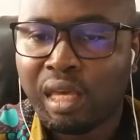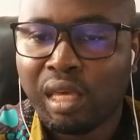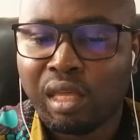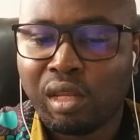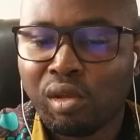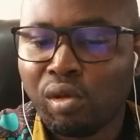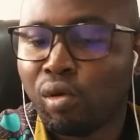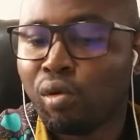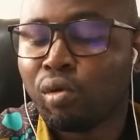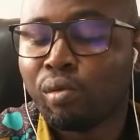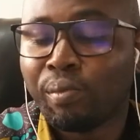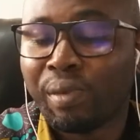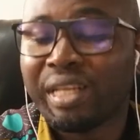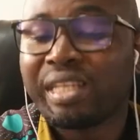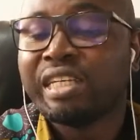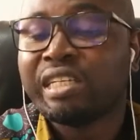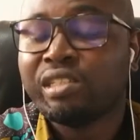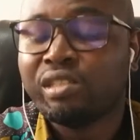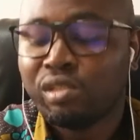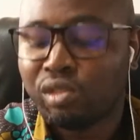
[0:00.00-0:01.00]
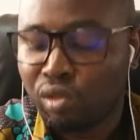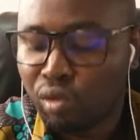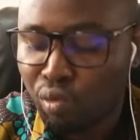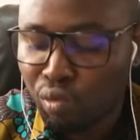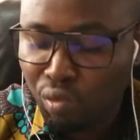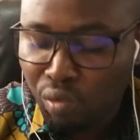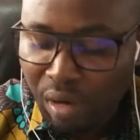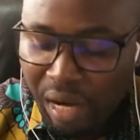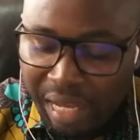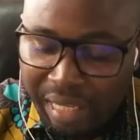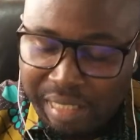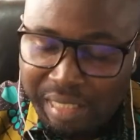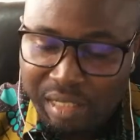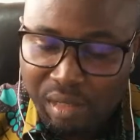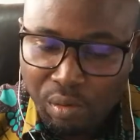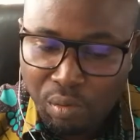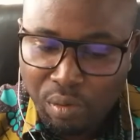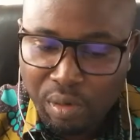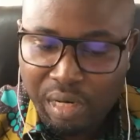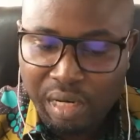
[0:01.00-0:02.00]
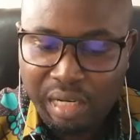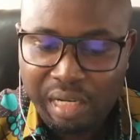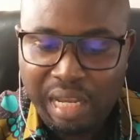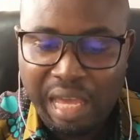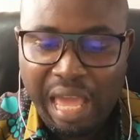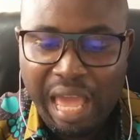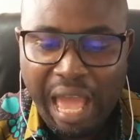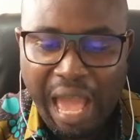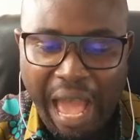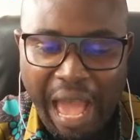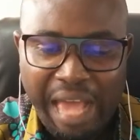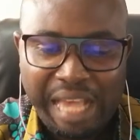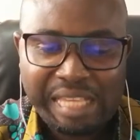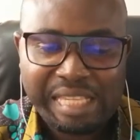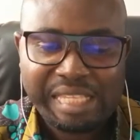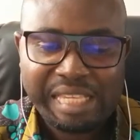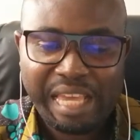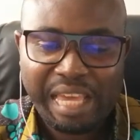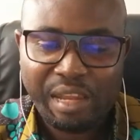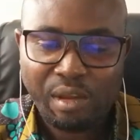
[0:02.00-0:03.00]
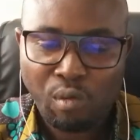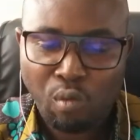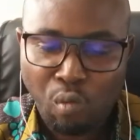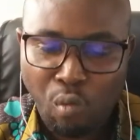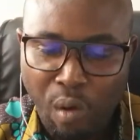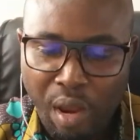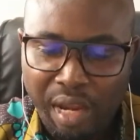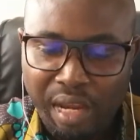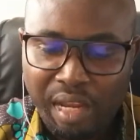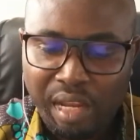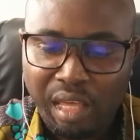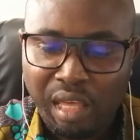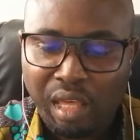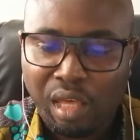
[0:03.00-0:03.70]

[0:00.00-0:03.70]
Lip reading: No, but you write the word as and when